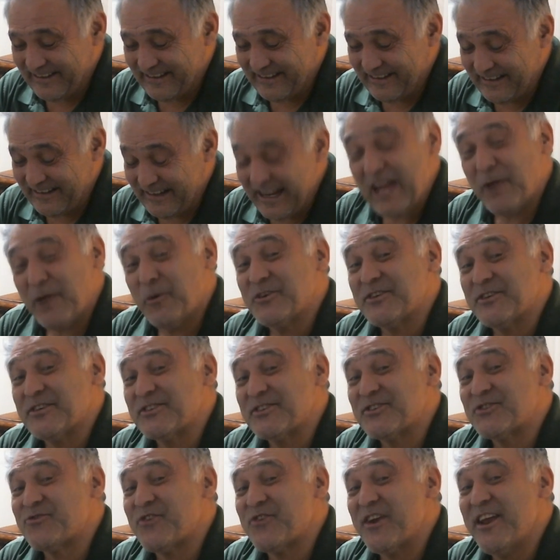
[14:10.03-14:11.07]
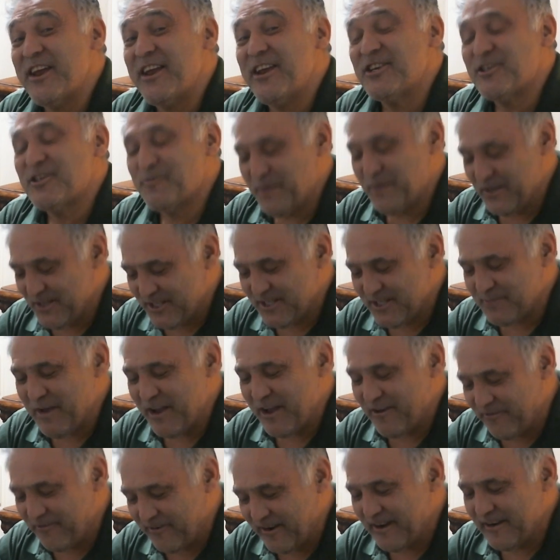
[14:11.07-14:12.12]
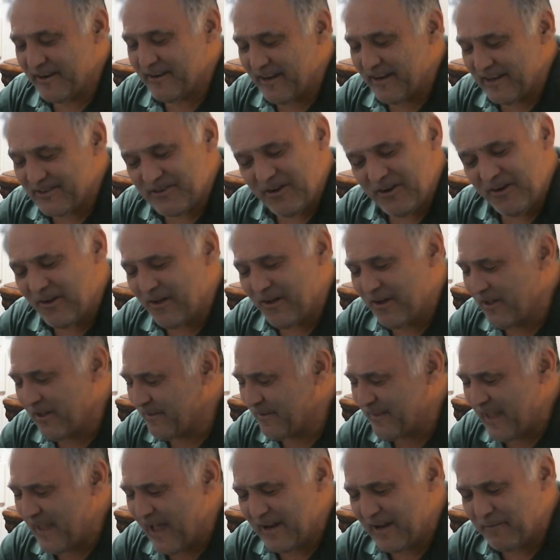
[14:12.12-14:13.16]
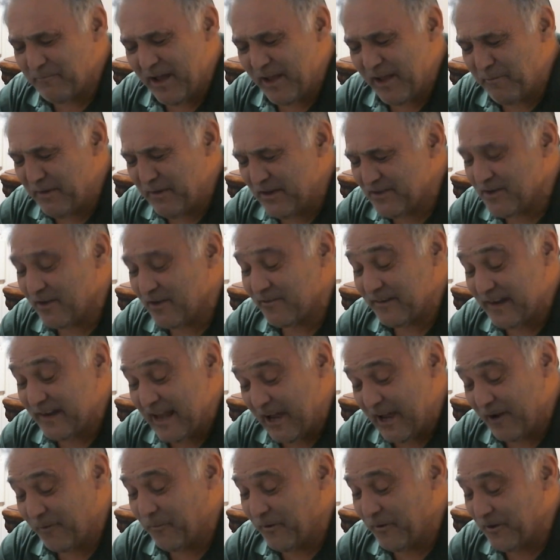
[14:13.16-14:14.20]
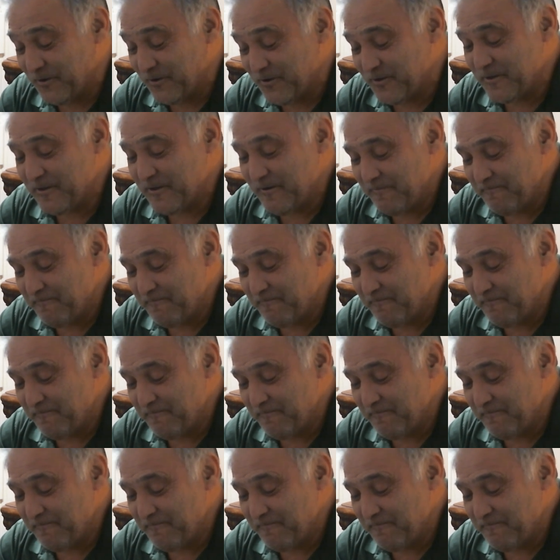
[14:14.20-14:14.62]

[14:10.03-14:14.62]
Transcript: Language is a strange business, my friend. It's all done by means of language.